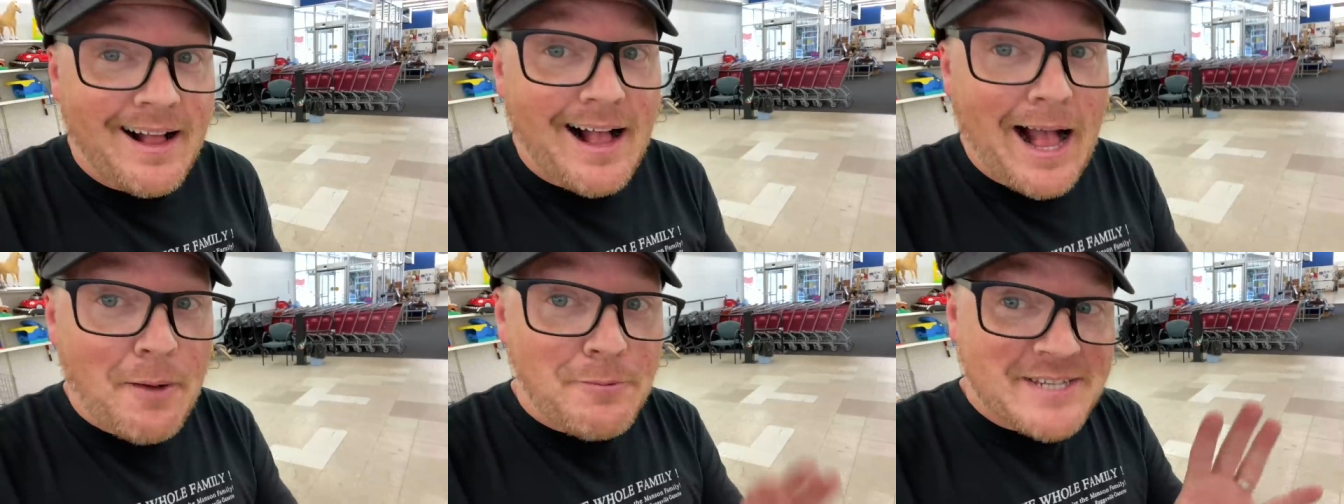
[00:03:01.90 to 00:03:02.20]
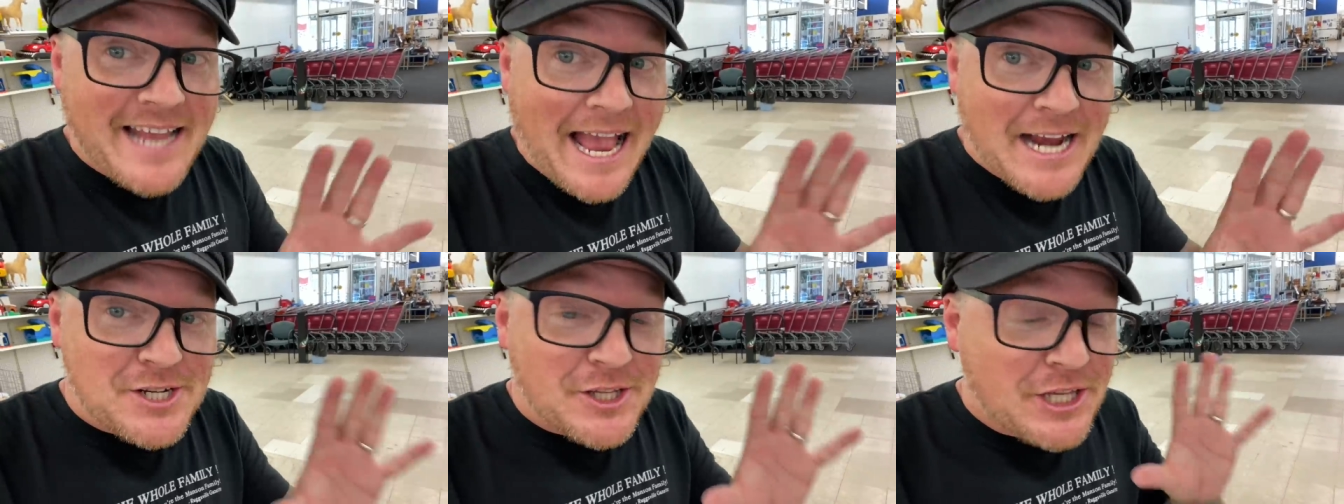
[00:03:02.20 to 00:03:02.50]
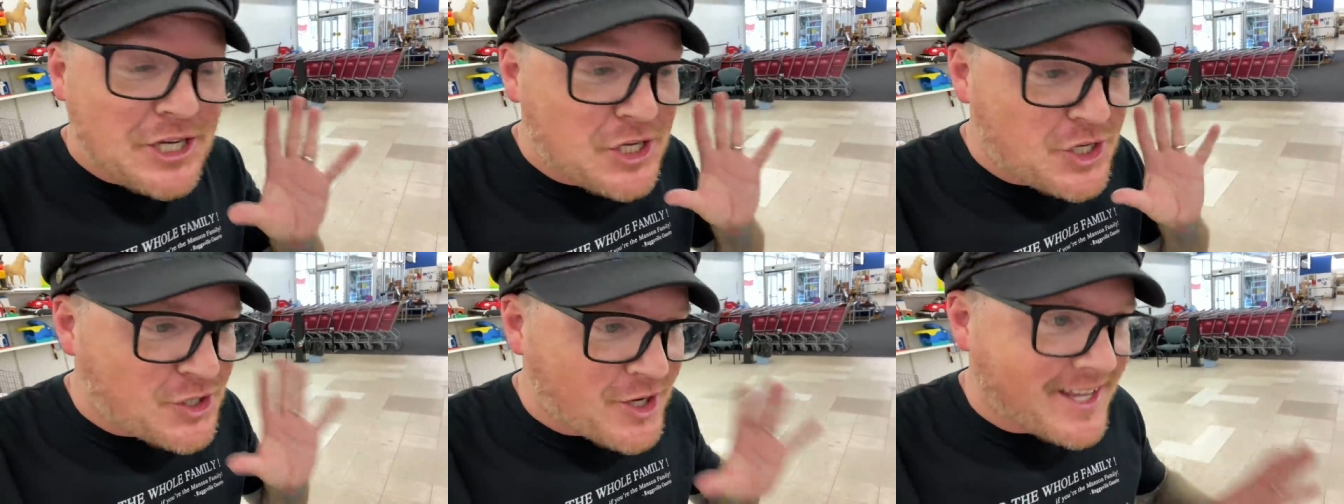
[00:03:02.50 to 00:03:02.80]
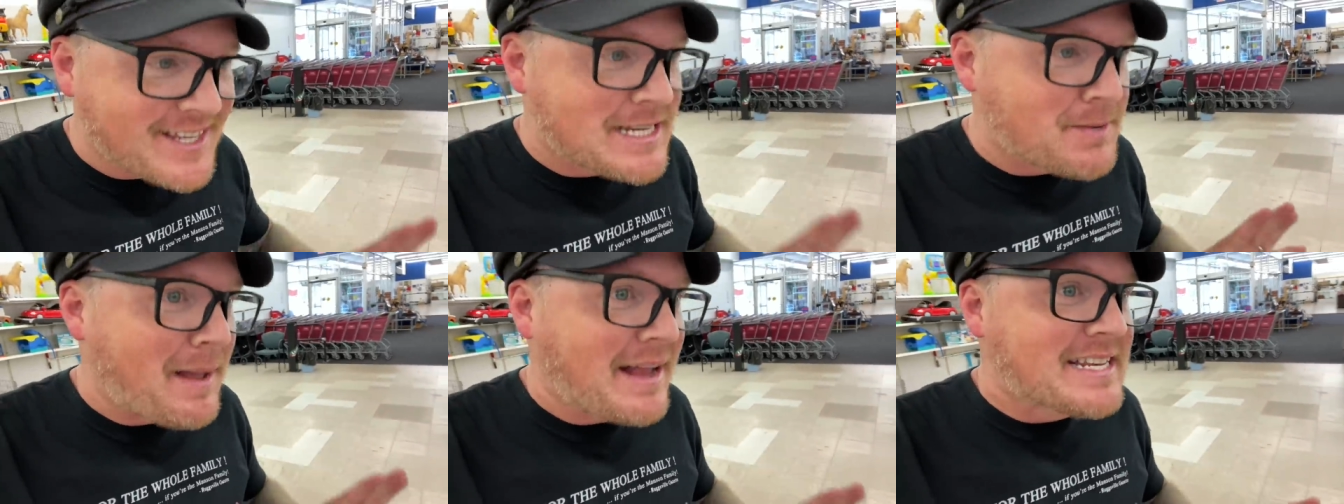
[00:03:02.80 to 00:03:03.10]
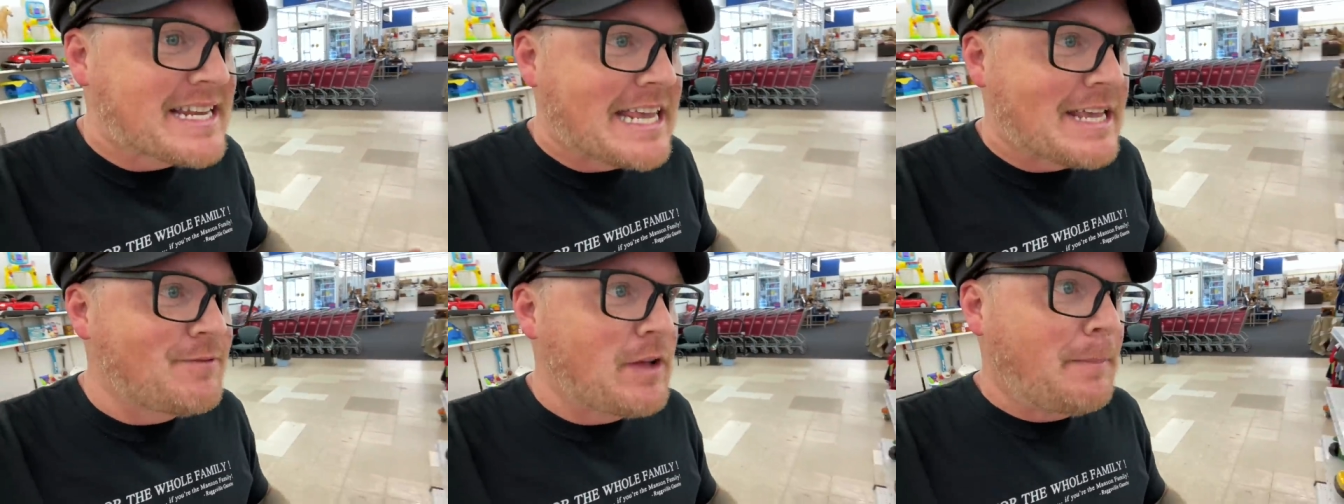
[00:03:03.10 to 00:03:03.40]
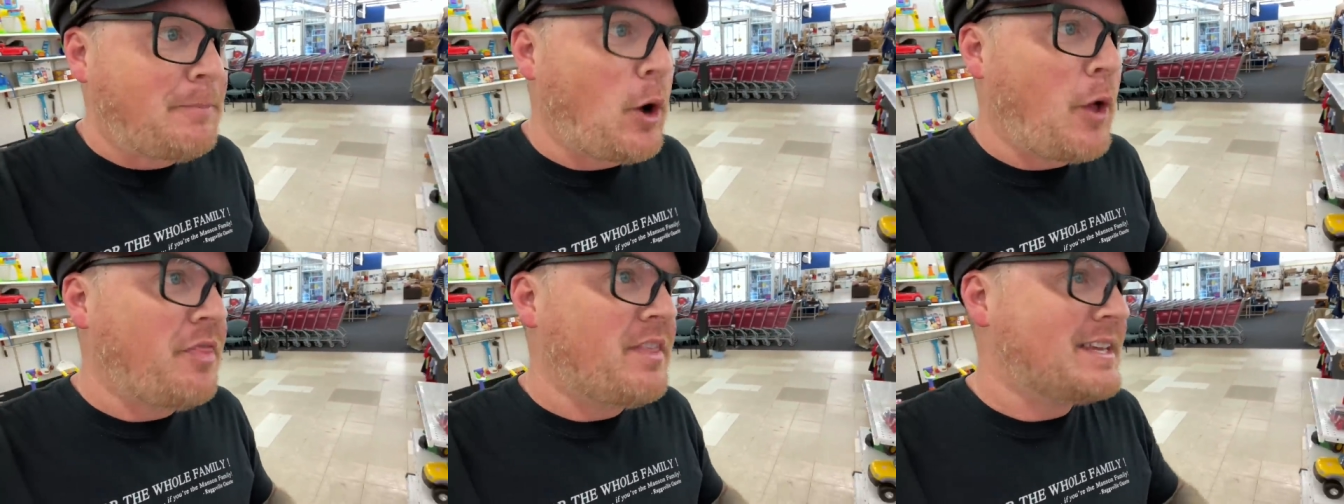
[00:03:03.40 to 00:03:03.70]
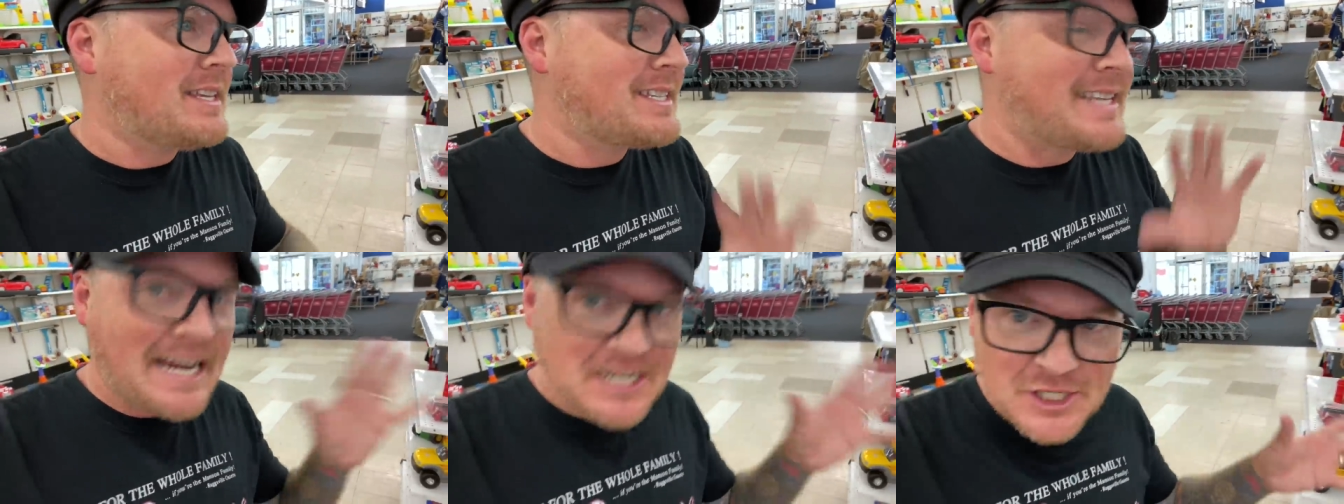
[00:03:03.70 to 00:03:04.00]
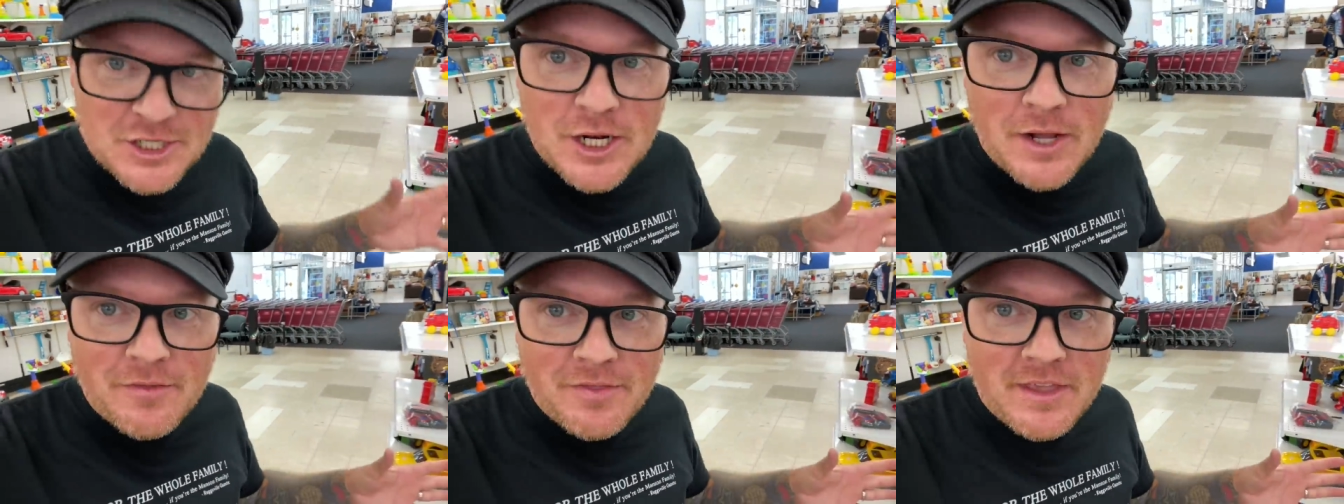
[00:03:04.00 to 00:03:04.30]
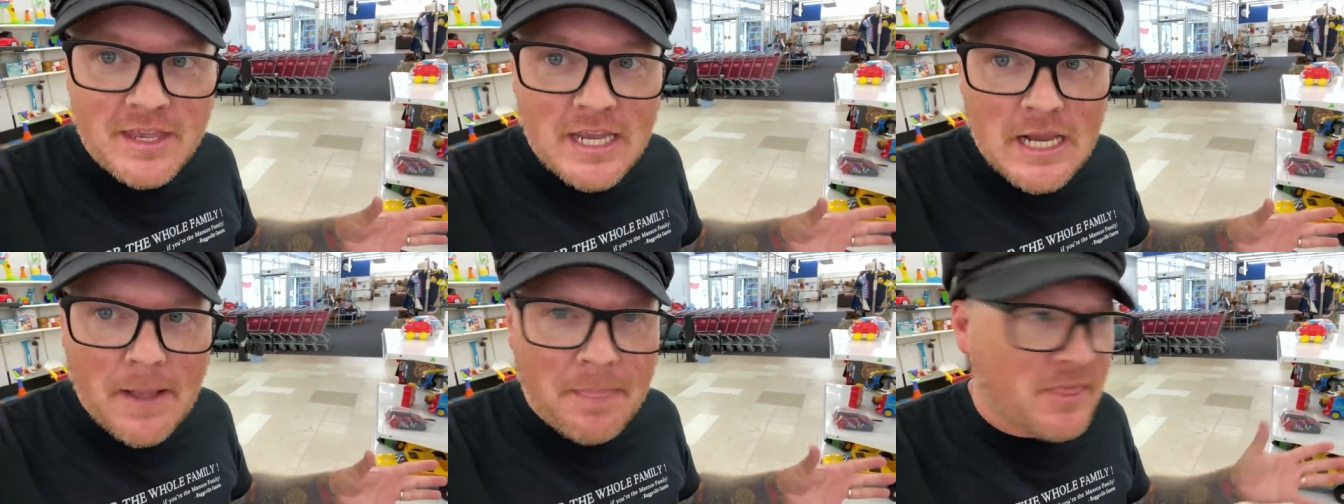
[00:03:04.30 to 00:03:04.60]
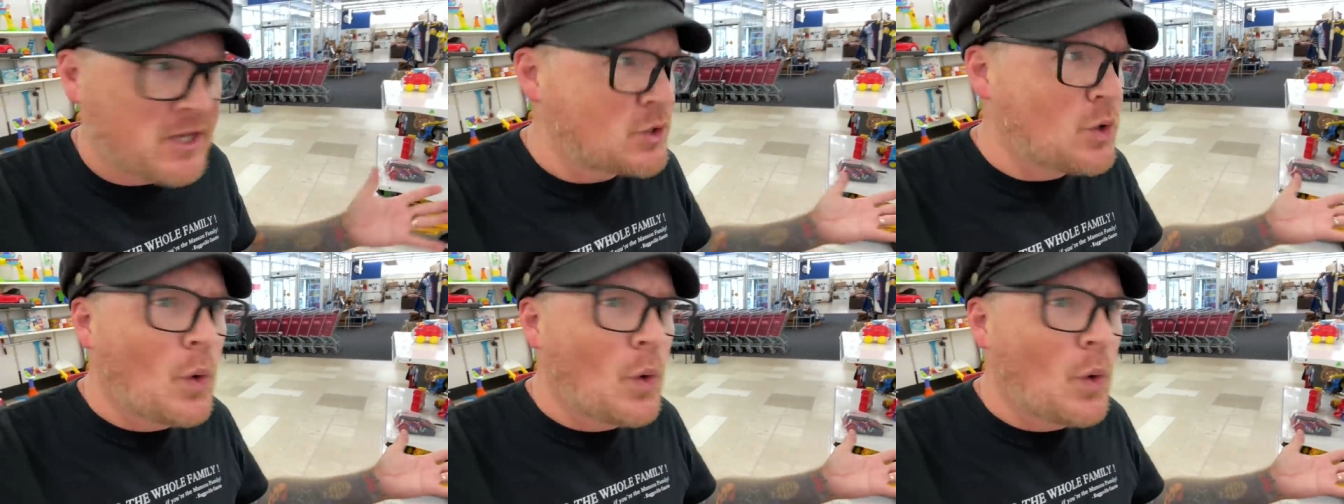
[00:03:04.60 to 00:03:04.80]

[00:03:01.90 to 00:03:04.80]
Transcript: I was actually just about to give up on this section of the